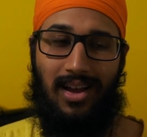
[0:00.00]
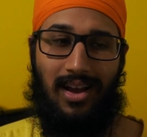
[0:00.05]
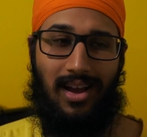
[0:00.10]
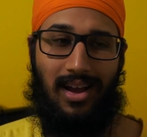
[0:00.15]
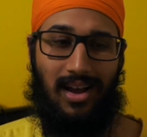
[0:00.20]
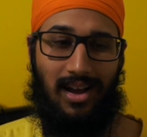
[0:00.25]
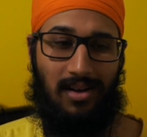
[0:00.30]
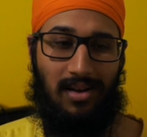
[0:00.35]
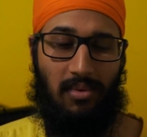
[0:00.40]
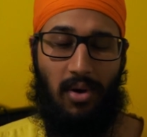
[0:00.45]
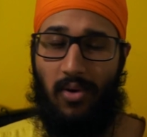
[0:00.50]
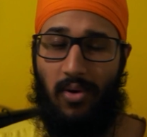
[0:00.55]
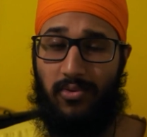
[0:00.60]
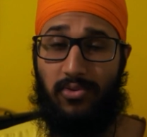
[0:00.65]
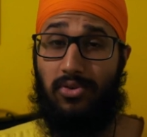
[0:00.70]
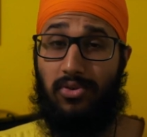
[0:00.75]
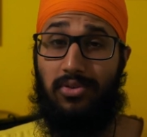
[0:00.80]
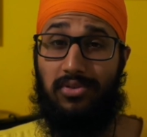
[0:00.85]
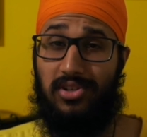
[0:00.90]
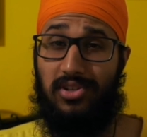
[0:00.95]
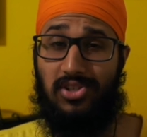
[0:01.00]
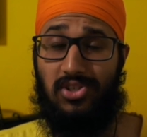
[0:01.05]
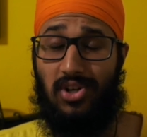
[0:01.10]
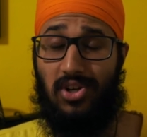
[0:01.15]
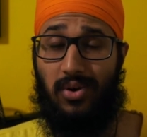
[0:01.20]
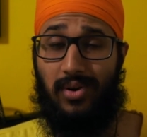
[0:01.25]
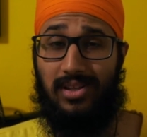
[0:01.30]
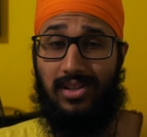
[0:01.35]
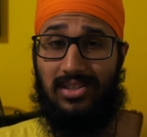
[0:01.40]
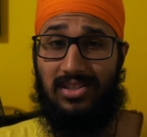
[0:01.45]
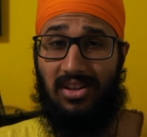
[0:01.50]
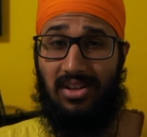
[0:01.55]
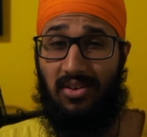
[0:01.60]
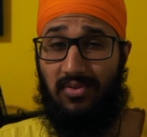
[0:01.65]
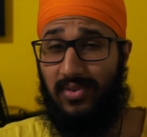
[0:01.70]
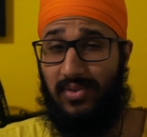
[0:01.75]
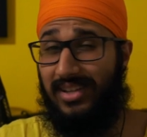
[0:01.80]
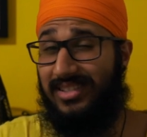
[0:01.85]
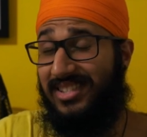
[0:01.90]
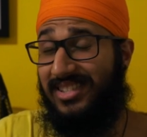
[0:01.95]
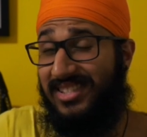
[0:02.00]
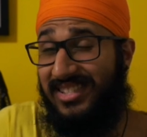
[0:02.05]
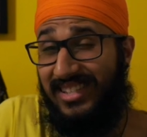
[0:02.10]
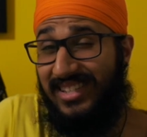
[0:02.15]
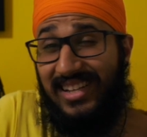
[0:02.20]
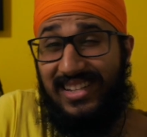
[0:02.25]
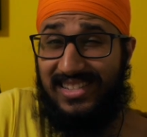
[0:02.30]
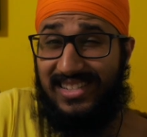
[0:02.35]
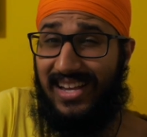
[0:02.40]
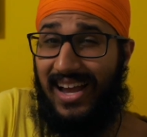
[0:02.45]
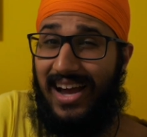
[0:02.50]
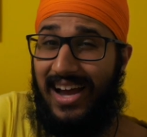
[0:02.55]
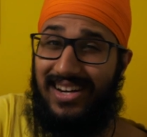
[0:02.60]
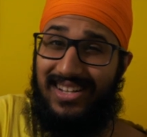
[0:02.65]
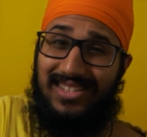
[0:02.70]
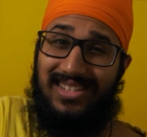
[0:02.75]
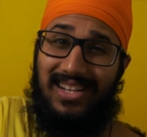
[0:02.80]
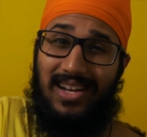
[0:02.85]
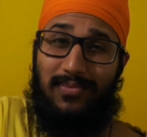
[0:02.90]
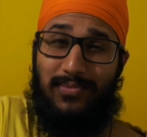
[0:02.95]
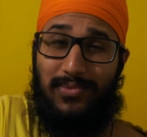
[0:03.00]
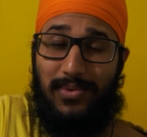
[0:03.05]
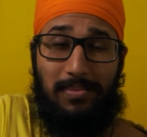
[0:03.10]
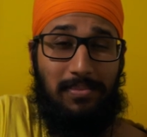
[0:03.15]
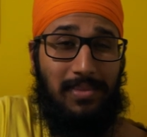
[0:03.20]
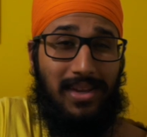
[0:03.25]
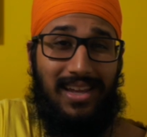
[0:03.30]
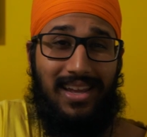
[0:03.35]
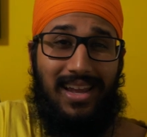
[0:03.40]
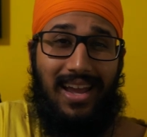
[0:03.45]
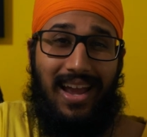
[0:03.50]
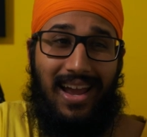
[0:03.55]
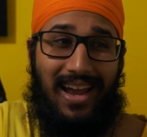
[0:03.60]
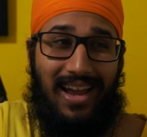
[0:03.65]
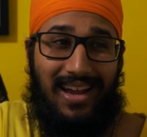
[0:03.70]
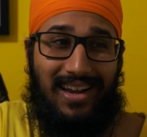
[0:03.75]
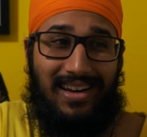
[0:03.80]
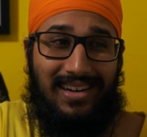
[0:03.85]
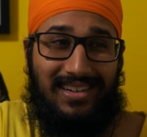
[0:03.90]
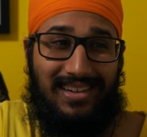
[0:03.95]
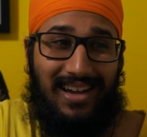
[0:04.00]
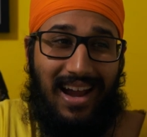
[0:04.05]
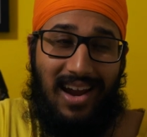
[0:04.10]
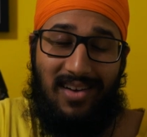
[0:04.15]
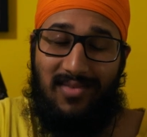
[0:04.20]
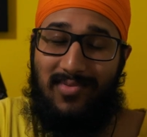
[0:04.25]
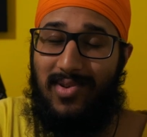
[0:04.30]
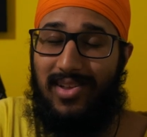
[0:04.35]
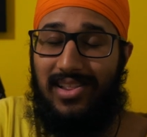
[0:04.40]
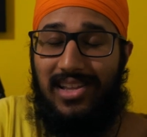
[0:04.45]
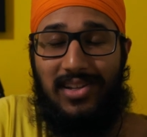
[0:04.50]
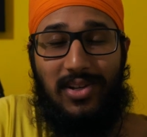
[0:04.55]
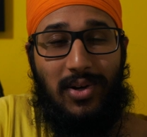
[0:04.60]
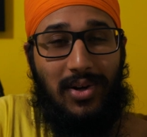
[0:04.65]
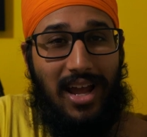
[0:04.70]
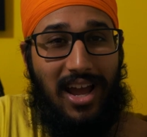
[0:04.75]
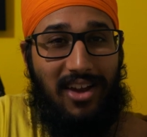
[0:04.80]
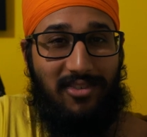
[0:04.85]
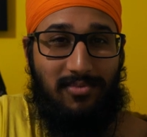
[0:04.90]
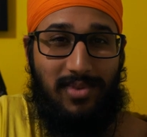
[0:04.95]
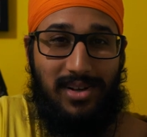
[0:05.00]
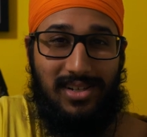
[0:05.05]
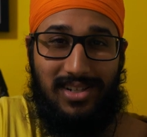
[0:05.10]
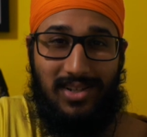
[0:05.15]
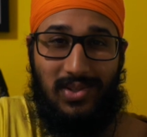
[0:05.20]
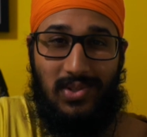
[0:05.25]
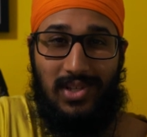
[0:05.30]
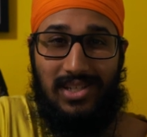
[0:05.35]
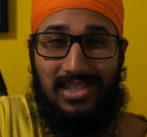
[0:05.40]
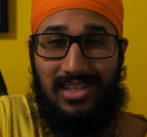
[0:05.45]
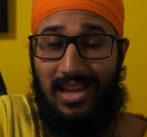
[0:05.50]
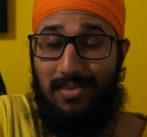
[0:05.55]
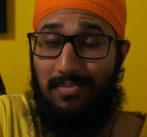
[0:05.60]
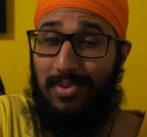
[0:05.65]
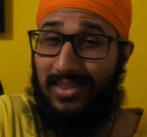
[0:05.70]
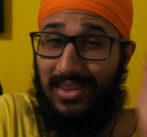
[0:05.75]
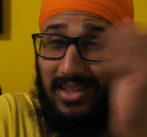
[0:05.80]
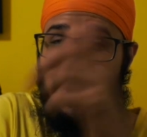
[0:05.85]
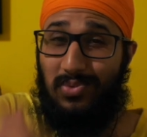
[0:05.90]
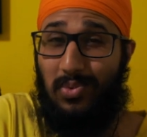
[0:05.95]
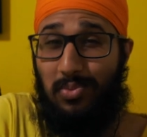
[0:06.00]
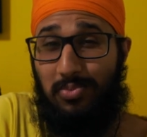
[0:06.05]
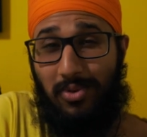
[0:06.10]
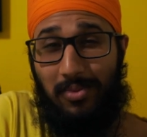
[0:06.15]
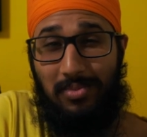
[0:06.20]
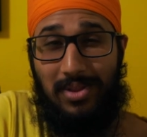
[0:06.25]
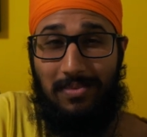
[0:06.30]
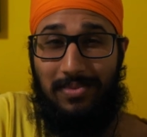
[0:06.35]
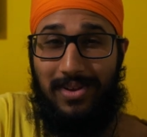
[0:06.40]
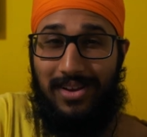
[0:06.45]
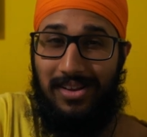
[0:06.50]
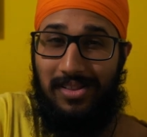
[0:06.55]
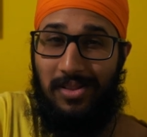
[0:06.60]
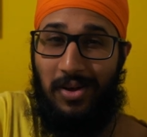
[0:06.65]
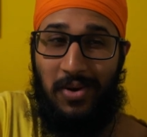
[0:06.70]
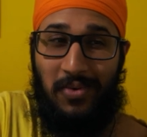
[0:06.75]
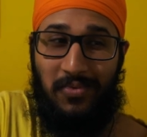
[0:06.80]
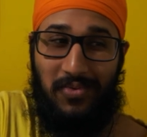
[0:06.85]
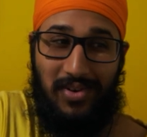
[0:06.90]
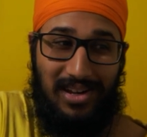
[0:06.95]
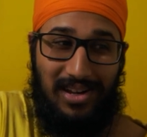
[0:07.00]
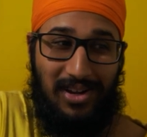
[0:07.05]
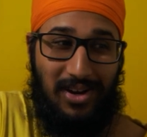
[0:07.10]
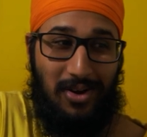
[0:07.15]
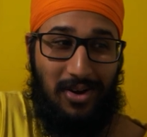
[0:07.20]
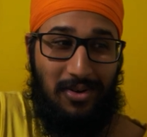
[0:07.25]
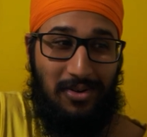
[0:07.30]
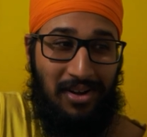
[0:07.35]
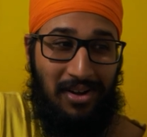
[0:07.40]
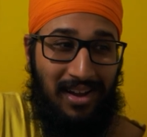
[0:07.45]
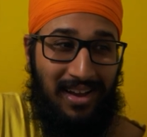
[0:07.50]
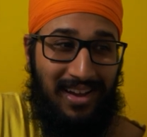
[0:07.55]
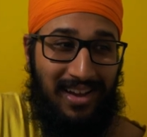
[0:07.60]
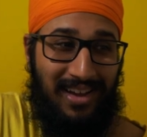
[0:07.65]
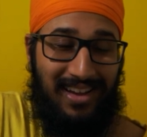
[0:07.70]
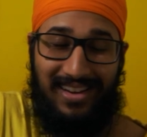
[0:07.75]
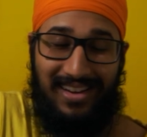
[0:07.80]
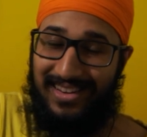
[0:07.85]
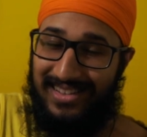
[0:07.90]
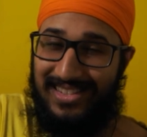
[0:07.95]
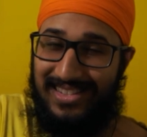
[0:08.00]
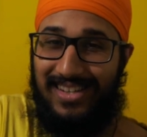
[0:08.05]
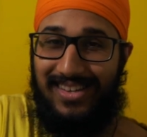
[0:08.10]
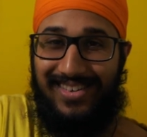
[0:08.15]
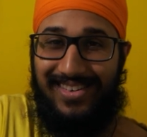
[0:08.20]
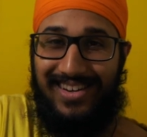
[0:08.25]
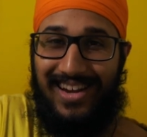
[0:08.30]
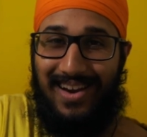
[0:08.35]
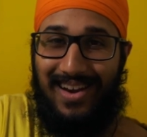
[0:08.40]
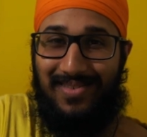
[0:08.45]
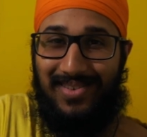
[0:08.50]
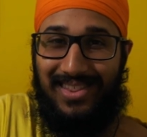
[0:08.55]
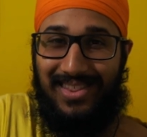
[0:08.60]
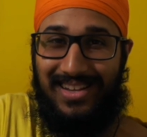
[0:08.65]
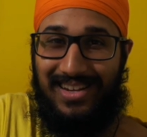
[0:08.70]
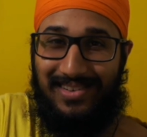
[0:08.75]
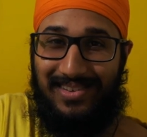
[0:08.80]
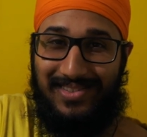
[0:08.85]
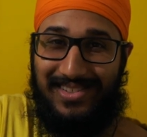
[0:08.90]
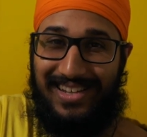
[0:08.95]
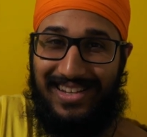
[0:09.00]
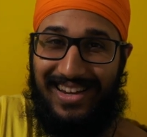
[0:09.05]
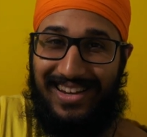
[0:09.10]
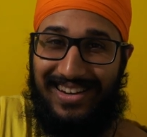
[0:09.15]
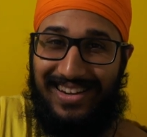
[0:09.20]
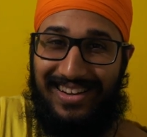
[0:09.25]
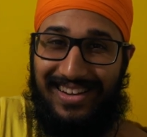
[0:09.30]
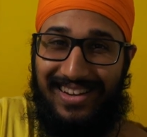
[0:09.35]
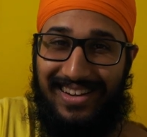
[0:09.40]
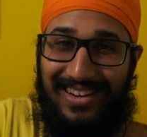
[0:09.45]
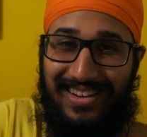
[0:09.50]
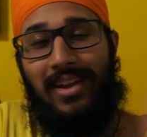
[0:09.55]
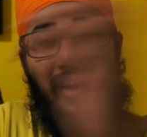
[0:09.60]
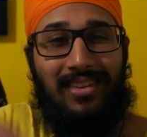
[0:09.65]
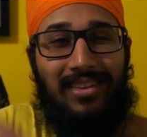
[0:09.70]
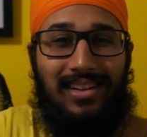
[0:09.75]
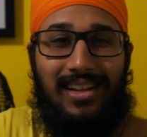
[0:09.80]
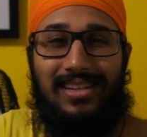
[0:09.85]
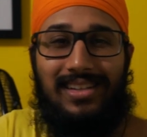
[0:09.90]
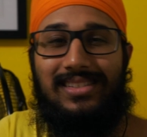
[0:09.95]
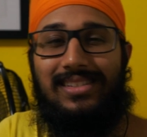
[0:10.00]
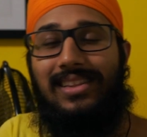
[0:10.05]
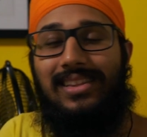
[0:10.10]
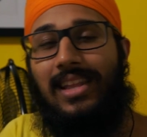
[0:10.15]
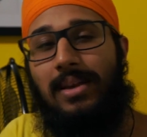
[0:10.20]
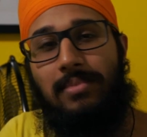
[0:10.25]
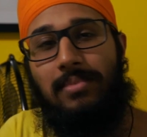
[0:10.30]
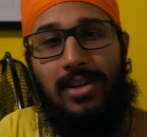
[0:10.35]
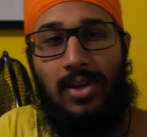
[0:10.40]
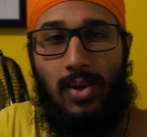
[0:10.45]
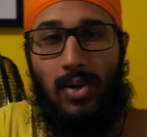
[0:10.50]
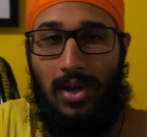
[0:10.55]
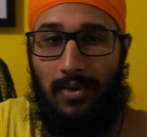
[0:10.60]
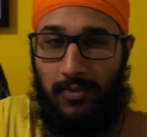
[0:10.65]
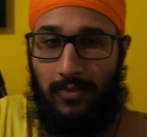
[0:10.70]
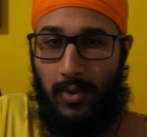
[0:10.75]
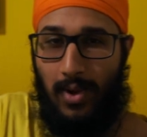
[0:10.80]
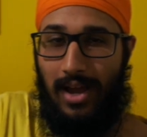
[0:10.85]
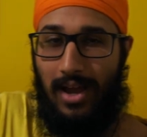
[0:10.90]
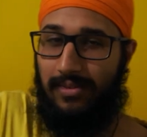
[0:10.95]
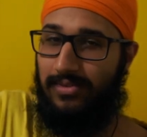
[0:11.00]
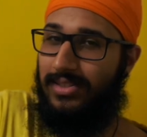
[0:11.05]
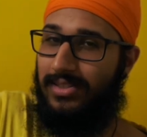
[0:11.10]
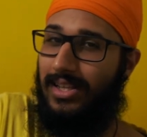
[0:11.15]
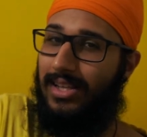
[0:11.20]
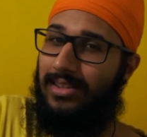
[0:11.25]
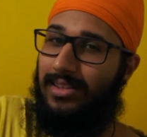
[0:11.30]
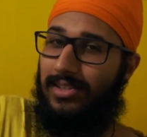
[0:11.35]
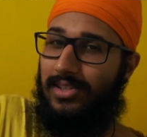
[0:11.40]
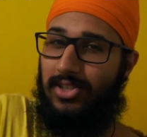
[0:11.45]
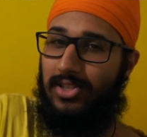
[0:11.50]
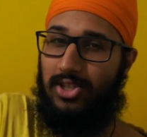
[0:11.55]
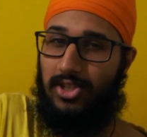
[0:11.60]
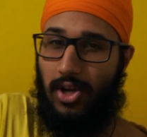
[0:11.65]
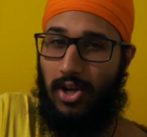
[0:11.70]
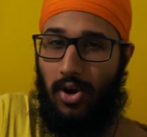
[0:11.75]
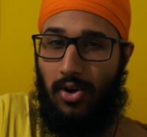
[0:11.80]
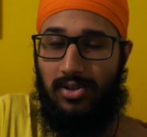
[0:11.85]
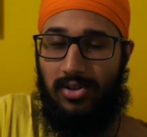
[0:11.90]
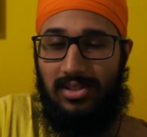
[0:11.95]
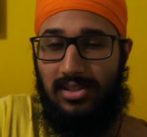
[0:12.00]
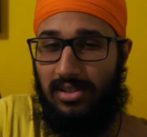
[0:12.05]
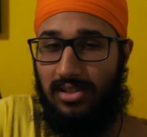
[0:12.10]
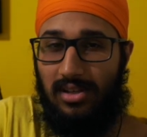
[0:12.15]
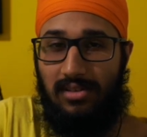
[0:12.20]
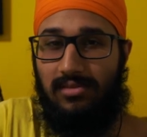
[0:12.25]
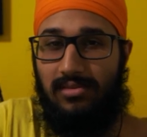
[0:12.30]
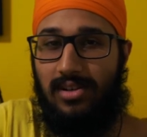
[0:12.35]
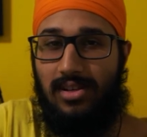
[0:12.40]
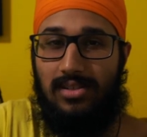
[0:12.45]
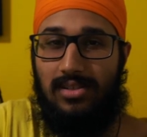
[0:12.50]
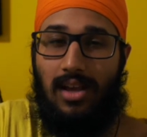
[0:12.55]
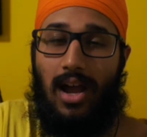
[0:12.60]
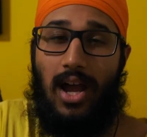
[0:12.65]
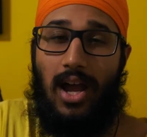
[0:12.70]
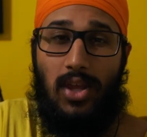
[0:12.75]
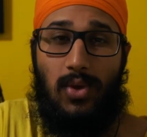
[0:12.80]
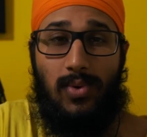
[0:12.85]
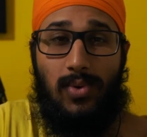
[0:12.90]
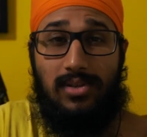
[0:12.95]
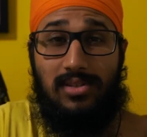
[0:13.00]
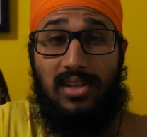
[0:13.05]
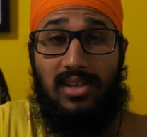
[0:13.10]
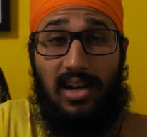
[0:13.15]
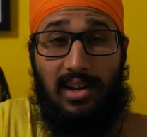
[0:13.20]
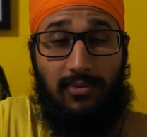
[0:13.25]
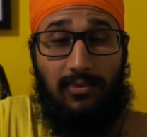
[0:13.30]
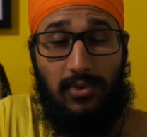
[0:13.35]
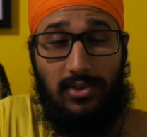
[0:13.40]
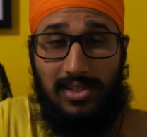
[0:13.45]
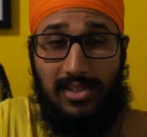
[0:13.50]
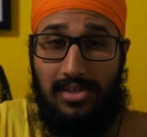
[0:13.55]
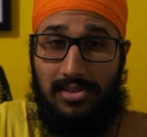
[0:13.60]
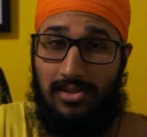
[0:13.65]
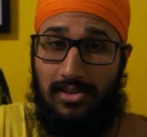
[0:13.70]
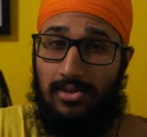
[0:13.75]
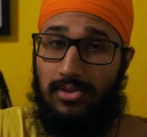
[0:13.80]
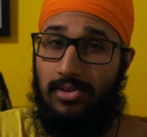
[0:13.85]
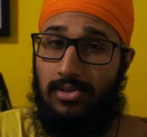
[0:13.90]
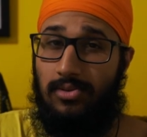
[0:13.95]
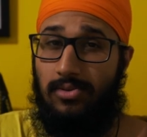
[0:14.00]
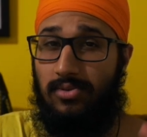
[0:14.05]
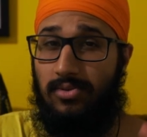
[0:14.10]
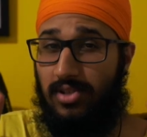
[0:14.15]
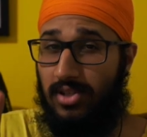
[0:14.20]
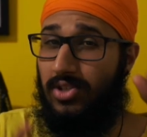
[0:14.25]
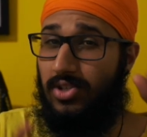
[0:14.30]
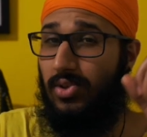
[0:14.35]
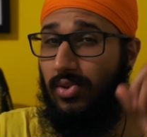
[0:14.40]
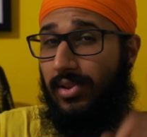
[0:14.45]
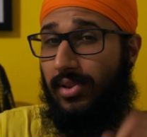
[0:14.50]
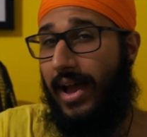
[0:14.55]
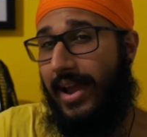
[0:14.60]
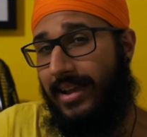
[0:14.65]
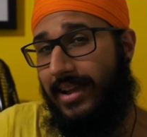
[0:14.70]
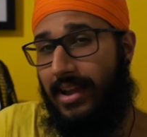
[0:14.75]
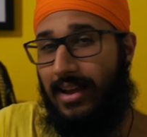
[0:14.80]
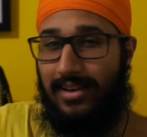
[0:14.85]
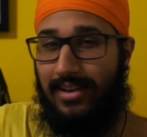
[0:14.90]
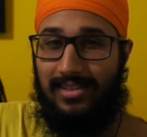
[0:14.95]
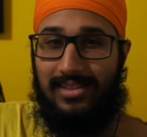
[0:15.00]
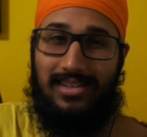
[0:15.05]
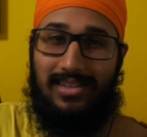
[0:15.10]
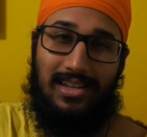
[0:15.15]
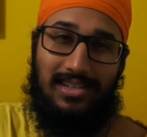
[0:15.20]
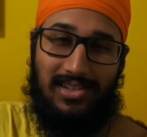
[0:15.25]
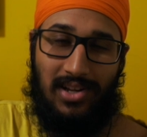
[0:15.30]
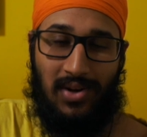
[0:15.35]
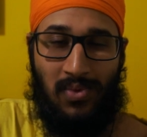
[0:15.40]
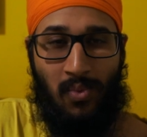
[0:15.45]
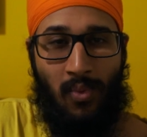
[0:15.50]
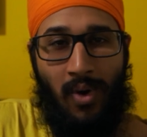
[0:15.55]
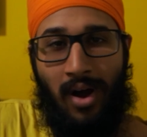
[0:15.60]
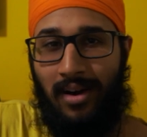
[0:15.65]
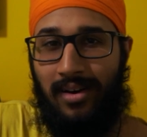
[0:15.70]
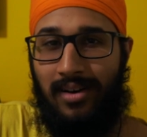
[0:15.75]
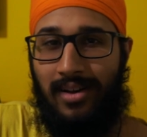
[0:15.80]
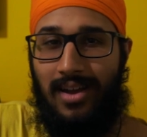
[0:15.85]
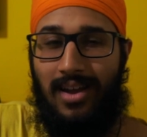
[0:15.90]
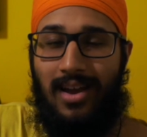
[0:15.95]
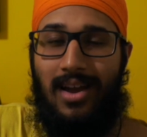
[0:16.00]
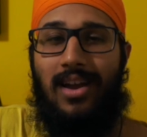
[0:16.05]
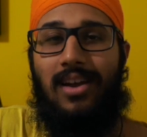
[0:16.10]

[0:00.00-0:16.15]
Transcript: Overall, the show itself gets a 6 out of 10 from me, and I really don't have much else to say, but this would probably be a long video considering everything I've said. Nonetheless, let me know if you have seen the show series. Are you excited for season 2? Did you like season 1?